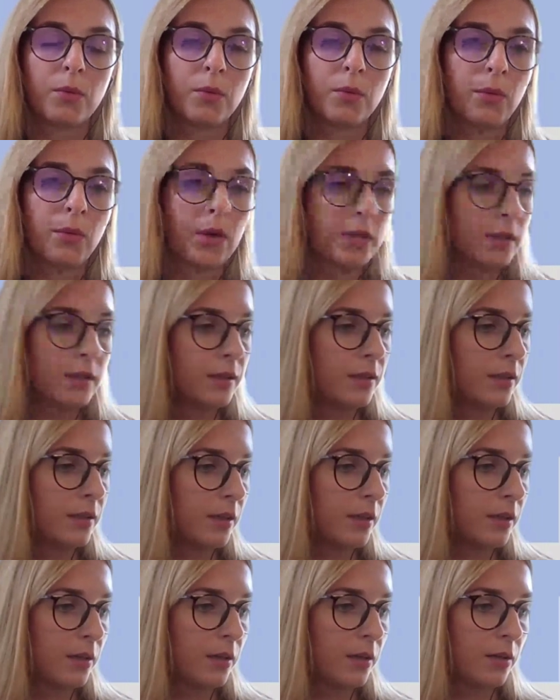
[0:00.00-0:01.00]
What
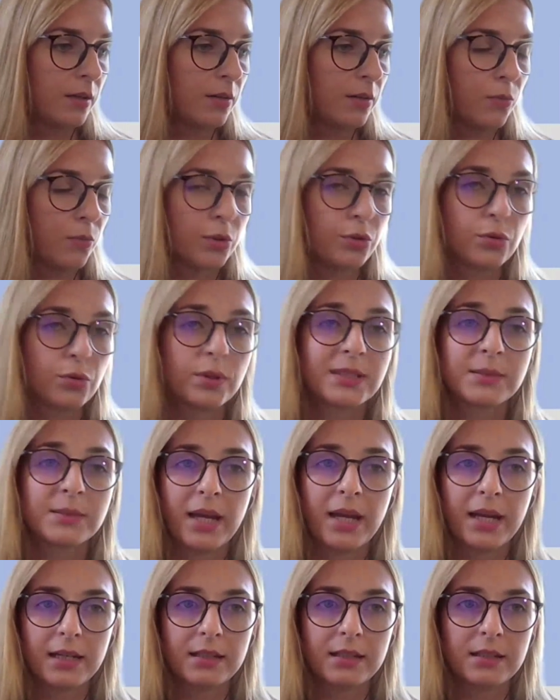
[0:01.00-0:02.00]
to
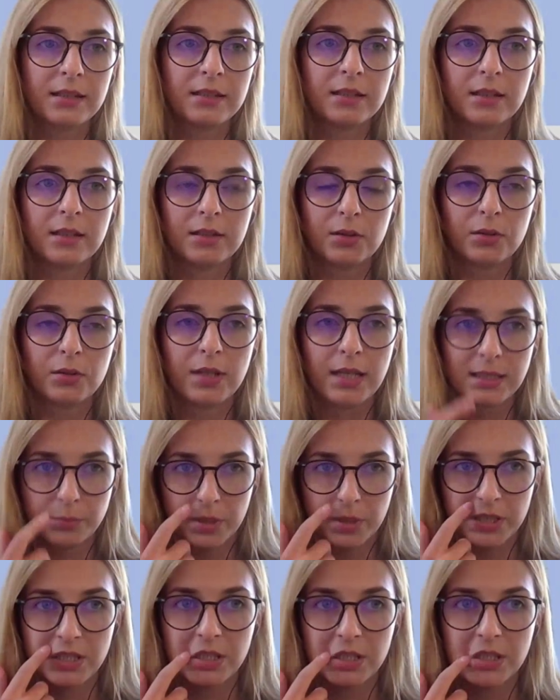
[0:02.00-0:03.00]
expect in today's
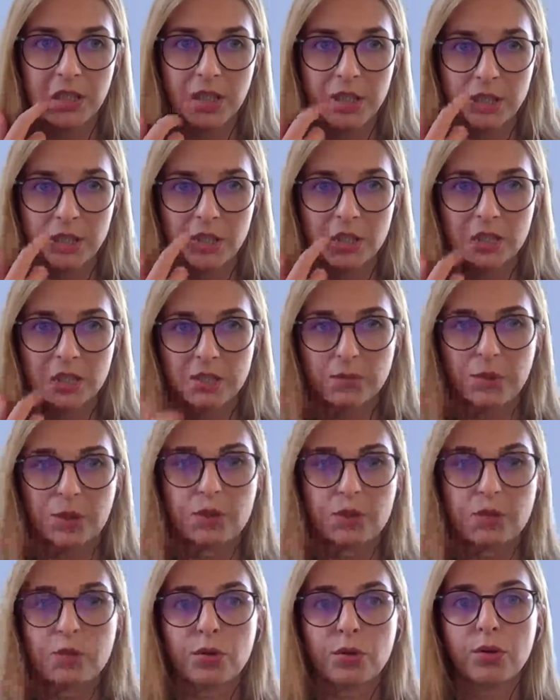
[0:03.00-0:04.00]
presentation is
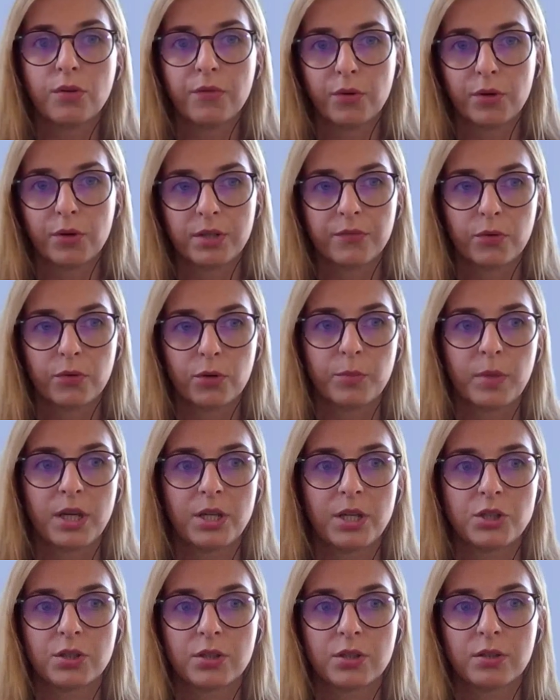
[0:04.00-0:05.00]
where to look for
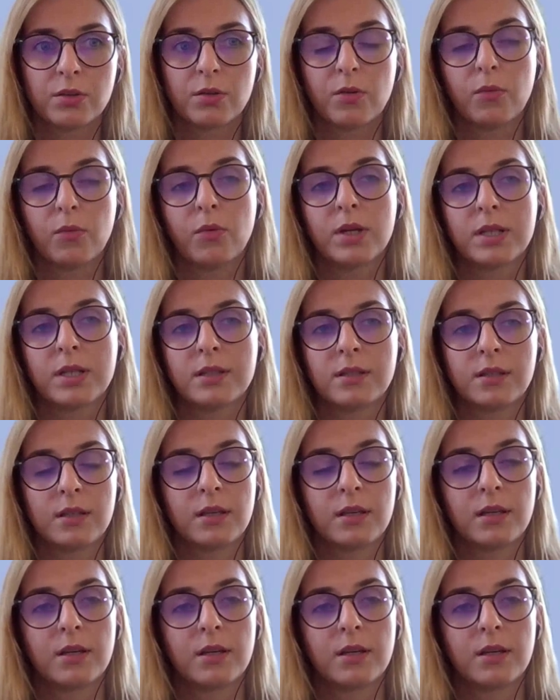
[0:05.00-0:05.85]
information, what